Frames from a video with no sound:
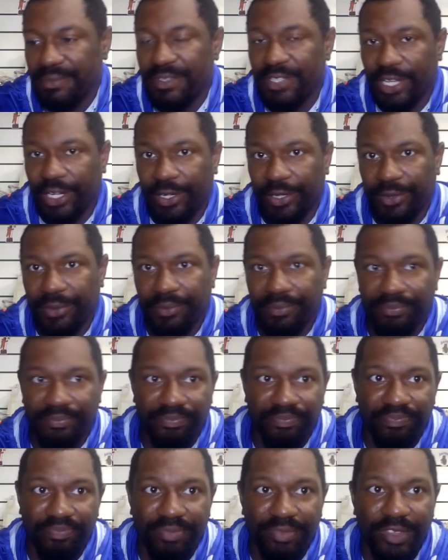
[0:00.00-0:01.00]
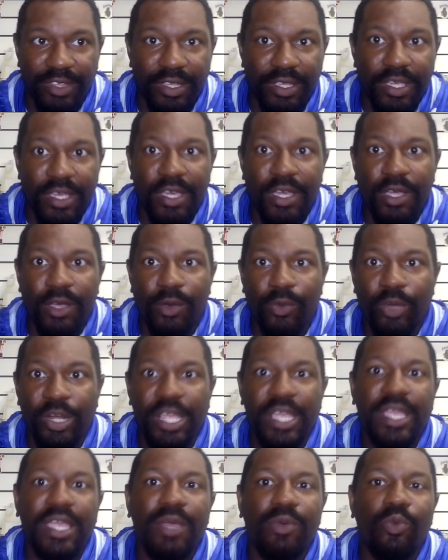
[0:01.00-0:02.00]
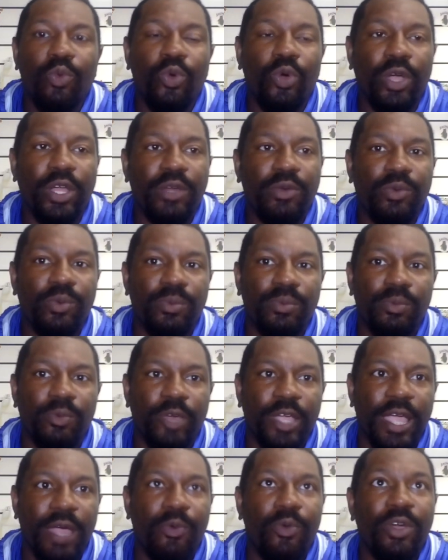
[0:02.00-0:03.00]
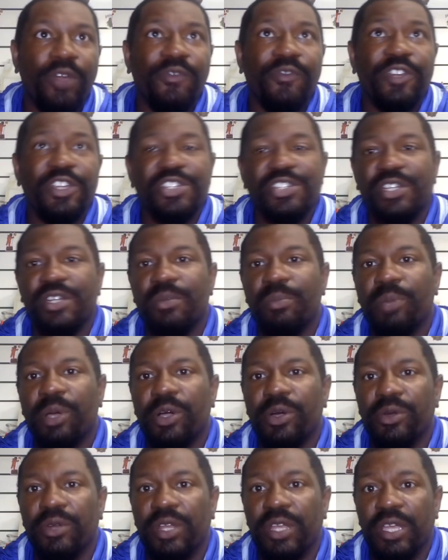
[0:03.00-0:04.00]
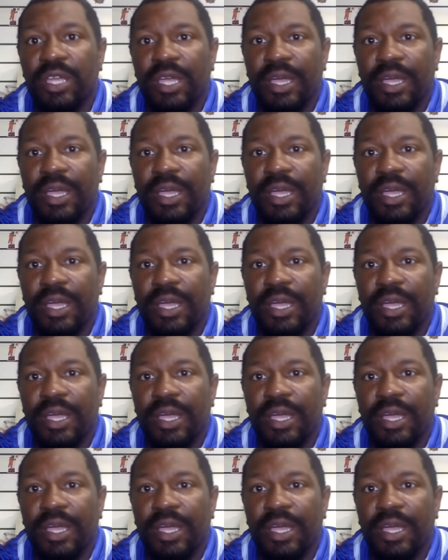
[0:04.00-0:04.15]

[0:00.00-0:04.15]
So we did get one. We got one fish in the boat.